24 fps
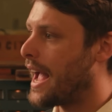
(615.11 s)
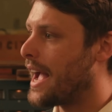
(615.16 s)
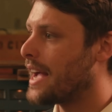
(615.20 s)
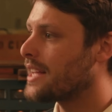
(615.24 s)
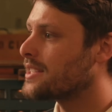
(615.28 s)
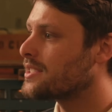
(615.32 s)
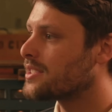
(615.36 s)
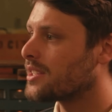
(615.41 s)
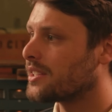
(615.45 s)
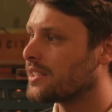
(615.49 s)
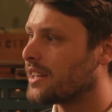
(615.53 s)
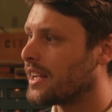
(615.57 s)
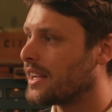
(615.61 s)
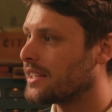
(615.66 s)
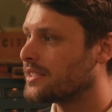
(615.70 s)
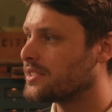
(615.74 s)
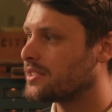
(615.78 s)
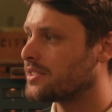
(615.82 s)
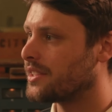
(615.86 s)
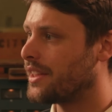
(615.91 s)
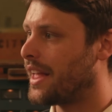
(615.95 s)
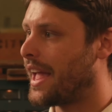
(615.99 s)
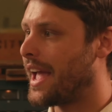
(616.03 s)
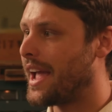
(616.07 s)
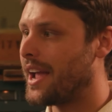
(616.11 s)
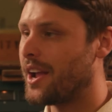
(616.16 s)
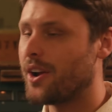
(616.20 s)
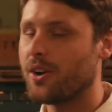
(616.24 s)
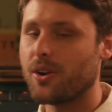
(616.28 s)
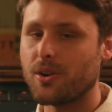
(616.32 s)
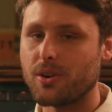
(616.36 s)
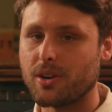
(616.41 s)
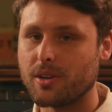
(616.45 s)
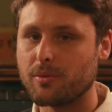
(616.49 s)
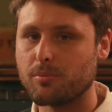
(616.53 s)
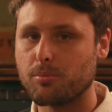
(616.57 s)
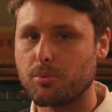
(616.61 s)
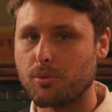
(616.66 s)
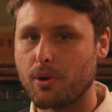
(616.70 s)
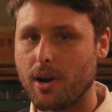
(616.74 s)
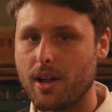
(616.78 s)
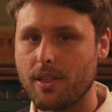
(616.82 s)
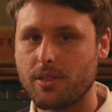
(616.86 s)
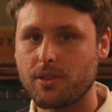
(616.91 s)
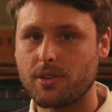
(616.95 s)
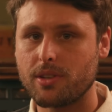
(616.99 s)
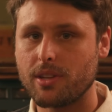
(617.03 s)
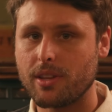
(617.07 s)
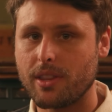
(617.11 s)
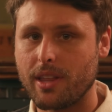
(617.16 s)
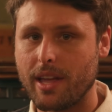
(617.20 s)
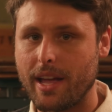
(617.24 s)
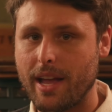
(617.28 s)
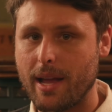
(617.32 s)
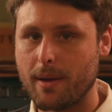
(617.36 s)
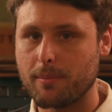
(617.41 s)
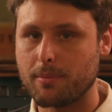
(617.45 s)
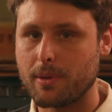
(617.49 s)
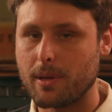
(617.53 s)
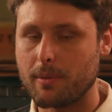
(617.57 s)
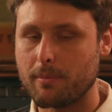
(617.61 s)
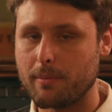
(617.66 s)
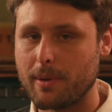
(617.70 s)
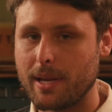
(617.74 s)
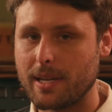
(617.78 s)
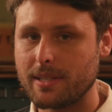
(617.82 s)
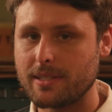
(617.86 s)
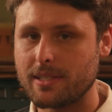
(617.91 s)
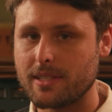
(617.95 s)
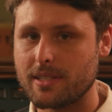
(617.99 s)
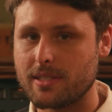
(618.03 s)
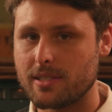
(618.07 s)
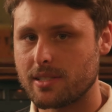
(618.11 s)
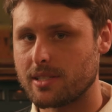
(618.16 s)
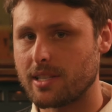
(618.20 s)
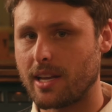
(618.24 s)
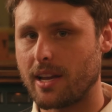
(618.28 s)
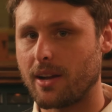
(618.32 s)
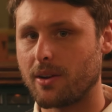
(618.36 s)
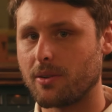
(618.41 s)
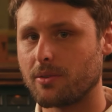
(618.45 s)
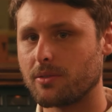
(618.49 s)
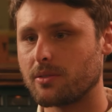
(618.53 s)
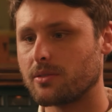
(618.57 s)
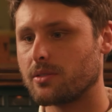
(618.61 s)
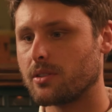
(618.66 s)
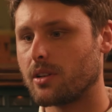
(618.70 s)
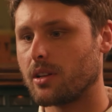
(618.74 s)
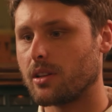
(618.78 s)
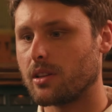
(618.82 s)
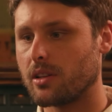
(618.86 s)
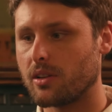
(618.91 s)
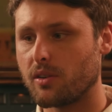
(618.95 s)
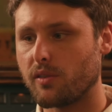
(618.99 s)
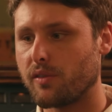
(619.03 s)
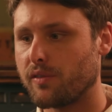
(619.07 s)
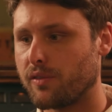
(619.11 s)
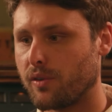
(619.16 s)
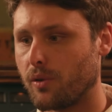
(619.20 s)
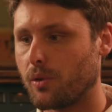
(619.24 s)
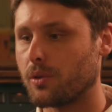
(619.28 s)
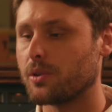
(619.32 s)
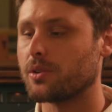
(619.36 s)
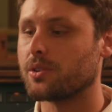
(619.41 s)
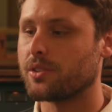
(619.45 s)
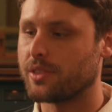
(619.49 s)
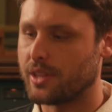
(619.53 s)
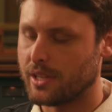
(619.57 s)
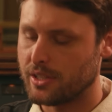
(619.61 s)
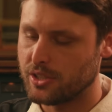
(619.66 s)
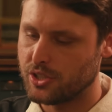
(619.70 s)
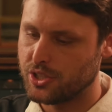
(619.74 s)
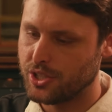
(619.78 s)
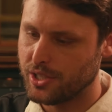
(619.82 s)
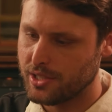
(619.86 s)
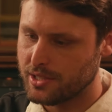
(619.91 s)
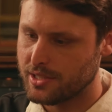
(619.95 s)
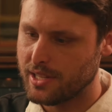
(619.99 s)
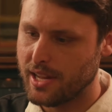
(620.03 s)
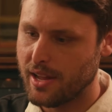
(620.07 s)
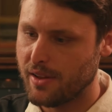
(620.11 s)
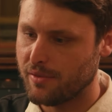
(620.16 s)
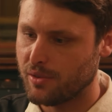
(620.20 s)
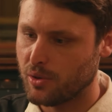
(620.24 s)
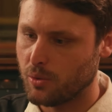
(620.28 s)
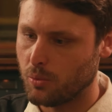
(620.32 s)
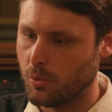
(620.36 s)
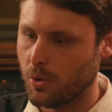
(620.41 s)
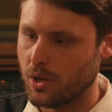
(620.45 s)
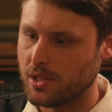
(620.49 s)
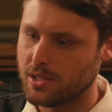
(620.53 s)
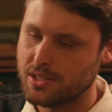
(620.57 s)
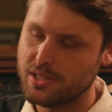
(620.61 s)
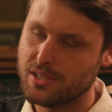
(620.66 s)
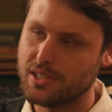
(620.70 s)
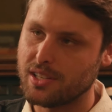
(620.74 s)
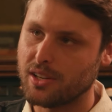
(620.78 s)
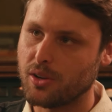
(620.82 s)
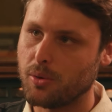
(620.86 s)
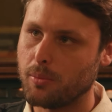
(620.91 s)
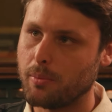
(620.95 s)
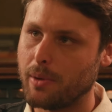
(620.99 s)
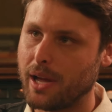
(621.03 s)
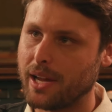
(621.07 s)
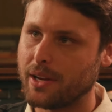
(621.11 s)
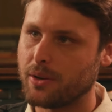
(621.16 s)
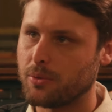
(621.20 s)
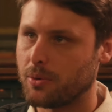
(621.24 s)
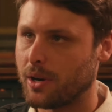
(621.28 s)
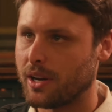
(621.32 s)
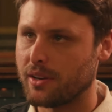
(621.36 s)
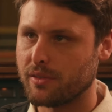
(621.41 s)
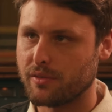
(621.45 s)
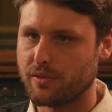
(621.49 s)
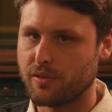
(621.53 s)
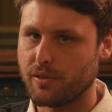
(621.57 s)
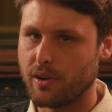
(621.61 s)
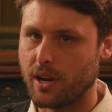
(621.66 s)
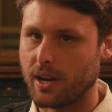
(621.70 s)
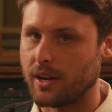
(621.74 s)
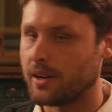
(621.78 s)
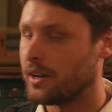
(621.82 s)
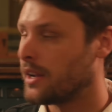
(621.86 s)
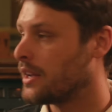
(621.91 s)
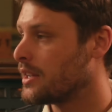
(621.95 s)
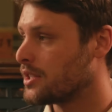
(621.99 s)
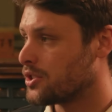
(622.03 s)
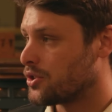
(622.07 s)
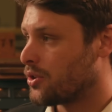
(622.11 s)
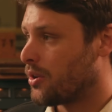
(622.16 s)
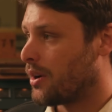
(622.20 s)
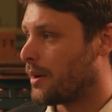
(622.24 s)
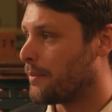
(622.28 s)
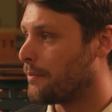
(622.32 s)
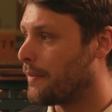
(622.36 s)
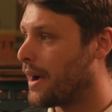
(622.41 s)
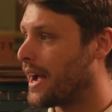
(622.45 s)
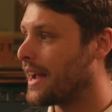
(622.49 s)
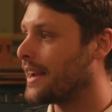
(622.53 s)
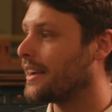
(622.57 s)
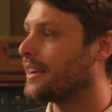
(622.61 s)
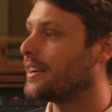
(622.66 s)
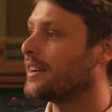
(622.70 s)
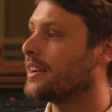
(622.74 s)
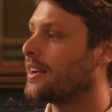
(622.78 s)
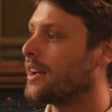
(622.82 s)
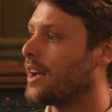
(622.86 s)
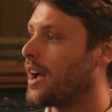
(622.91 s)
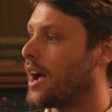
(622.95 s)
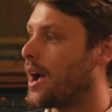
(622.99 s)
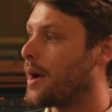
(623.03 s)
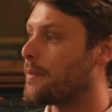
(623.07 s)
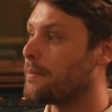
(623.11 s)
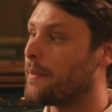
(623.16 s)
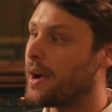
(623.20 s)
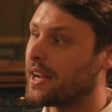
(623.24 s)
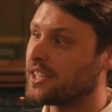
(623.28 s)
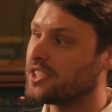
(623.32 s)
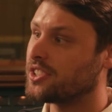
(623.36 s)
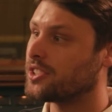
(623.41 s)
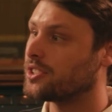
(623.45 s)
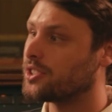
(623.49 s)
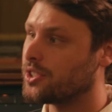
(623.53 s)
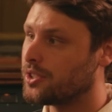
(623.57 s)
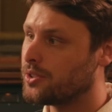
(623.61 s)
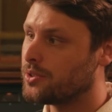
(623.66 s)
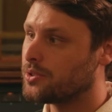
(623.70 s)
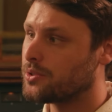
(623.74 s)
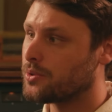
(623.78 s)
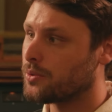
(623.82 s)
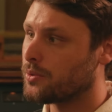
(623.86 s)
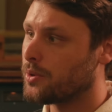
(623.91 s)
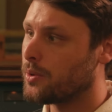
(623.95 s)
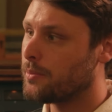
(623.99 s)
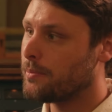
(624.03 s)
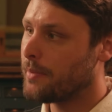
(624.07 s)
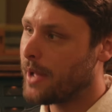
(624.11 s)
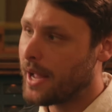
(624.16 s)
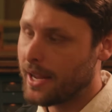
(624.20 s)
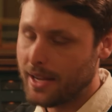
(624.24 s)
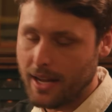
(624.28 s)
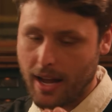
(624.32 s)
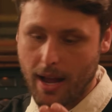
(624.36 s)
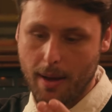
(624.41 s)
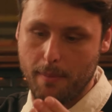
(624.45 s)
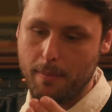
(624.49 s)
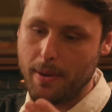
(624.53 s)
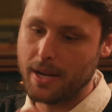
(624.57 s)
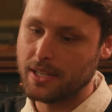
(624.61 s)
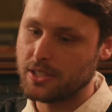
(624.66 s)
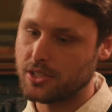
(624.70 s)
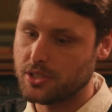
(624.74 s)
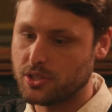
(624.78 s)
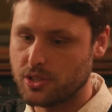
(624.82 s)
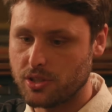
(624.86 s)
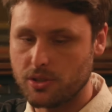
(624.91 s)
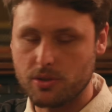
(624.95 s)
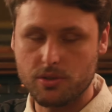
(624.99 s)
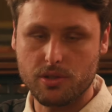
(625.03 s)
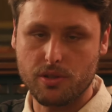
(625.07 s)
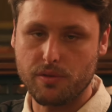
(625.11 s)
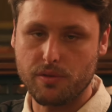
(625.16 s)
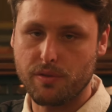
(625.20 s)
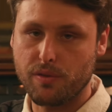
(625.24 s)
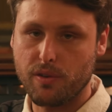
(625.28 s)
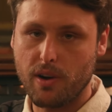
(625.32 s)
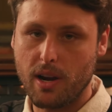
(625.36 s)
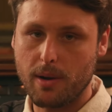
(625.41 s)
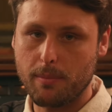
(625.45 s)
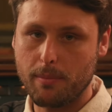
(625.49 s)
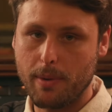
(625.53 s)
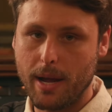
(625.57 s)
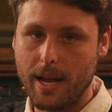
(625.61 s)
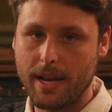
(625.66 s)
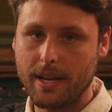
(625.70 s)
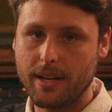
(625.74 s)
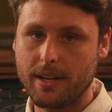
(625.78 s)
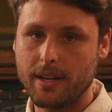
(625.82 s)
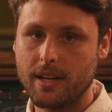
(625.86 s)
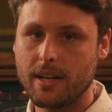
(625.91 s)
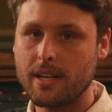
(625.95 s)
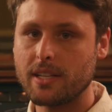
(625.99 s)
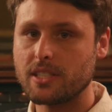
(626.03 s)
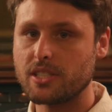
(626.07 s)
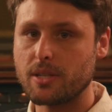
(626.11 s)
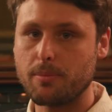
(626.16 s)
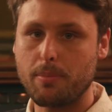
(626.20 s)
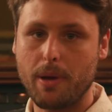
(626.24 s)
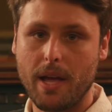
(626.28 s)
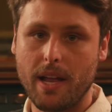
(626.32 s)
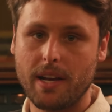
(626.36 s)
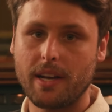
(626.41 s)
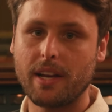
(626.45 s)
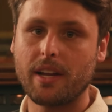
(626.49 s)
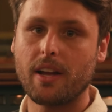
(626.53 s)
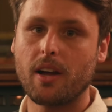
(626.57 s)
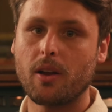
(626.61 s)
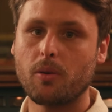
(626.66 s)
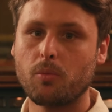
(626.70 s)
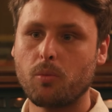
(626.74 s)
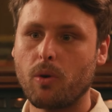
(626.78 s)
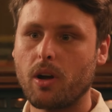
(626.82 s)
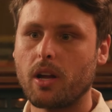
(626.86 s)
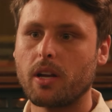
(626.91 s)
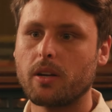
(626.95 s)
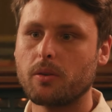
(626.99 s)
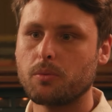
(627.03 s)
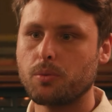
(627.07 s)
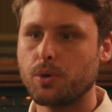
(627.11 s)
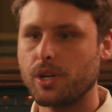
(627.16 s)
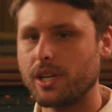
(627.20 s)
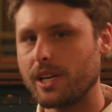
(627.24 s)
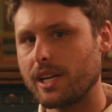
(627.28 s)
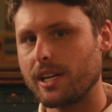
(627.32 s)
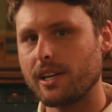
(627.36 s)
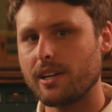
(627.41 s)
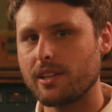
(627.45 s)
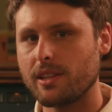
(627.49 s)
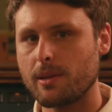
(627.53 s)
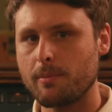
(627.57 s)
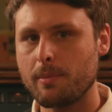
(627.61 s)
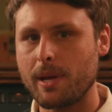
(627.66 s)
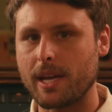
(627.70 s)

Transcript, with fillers: adds a nice air and breath to the amp that makes it sound a little fuller than just having one single mic right in front. So I might I might just use the room mic, I might just use the front mic, depending on what we need in the